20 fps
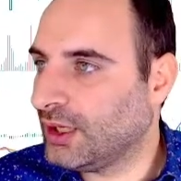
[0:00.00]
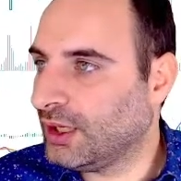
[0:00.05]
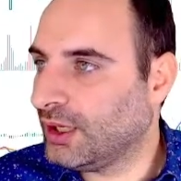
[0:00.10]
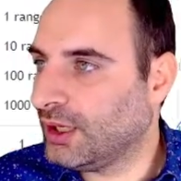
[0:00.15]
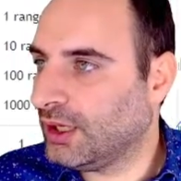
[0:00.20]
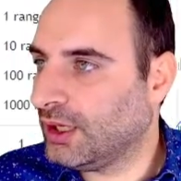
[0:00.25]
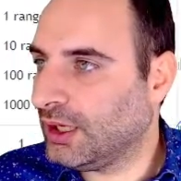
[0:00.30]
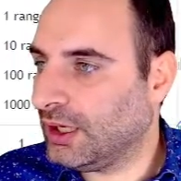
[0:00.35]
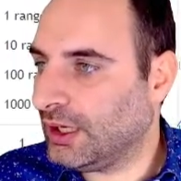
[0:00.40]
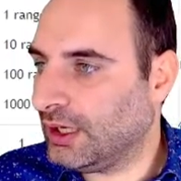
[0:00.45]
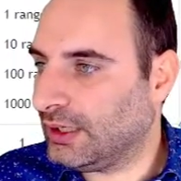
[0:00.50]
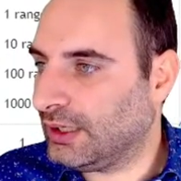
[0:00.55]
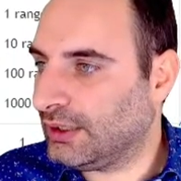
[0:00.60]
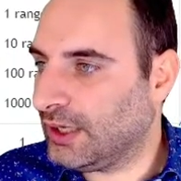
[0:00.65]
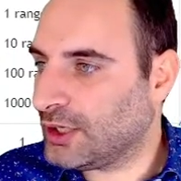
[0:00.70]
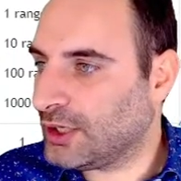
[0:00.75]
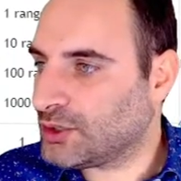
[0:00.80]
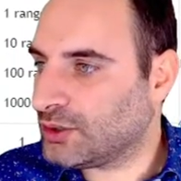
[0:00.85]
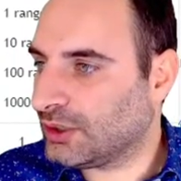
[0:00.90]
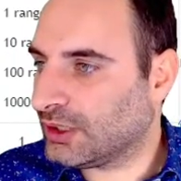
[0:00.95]

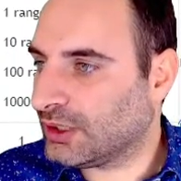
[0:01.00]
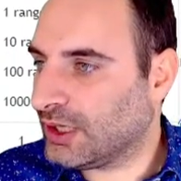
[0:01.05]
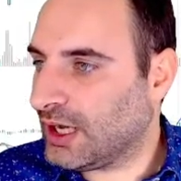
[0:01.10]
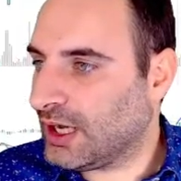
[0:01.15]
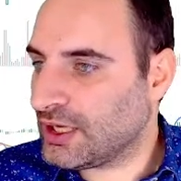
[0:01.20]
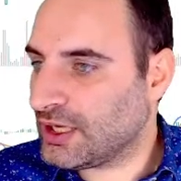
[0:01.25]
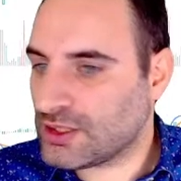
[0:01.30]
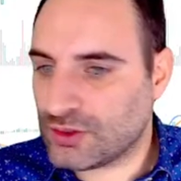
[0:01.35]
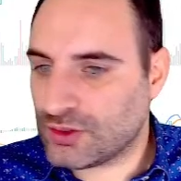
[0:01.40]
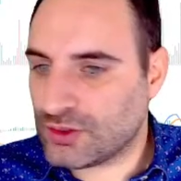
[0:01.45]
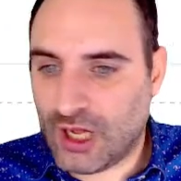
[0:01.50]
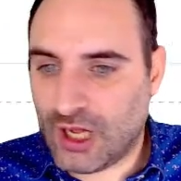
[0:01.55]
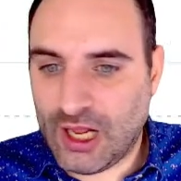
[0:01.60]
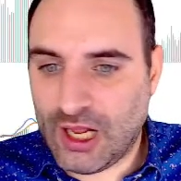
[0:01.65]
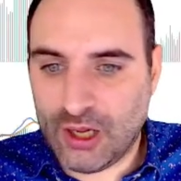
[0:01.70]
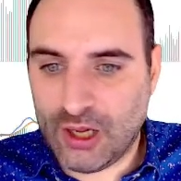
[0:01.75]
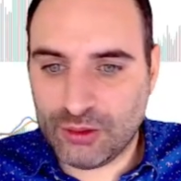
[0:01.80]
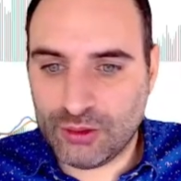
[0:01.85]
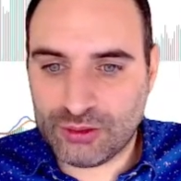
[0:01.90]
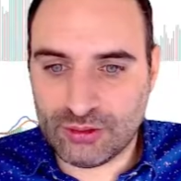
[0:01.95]
Natural gas
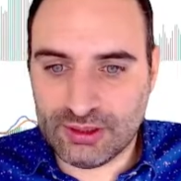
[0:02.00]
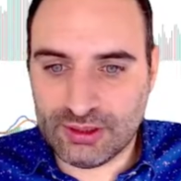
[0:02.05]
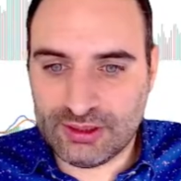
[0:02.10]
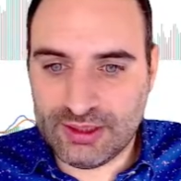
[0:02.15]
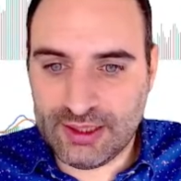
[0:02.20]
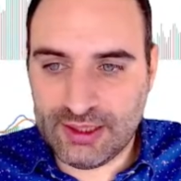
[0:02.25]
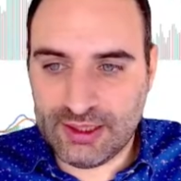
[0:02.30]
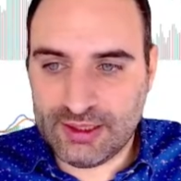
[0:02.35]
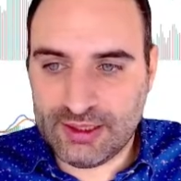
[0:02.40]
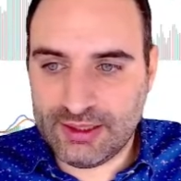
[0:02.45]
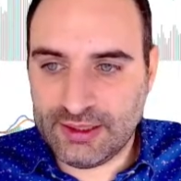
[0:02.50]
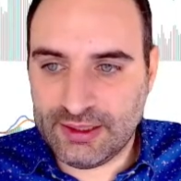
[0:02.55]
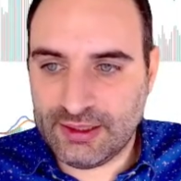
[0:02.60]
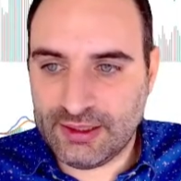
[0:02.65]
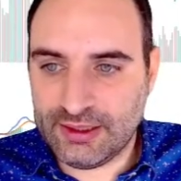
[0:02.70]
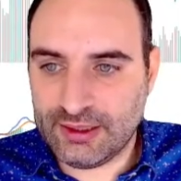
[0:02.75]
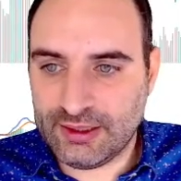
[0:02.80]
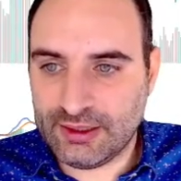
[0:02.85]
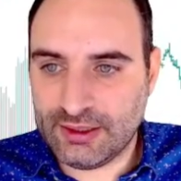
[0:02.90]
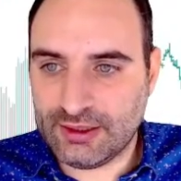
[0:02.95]
out on the daily.
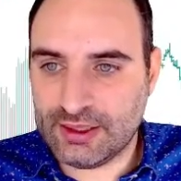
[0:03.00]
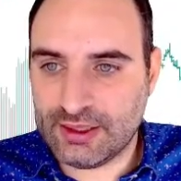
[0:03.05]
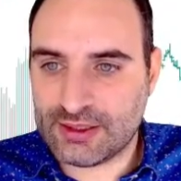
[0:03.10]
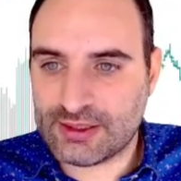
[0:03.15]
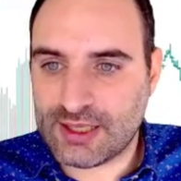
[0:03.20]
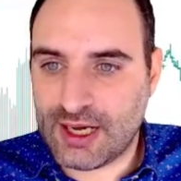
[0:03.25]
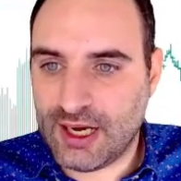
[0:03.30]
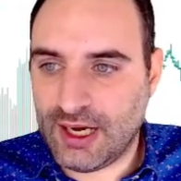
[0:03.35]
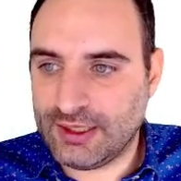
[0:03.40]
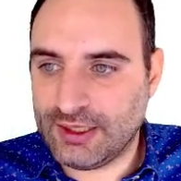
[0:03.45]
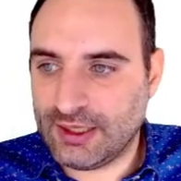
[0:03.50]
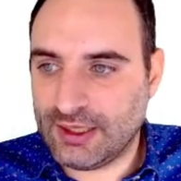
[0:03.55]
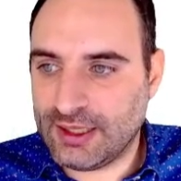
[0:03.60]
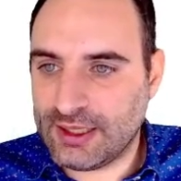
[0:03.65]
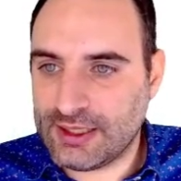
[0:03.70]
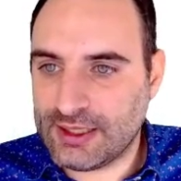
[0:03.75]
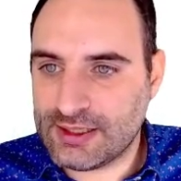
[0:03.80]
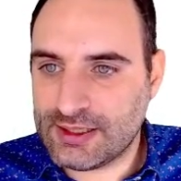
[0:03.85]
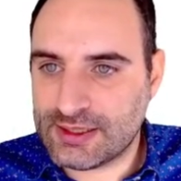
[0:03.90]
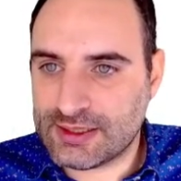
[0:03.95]
Let's hide
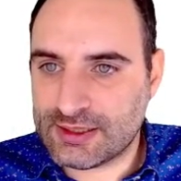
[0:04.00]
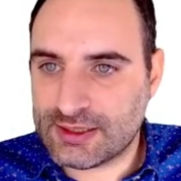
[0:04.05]
this.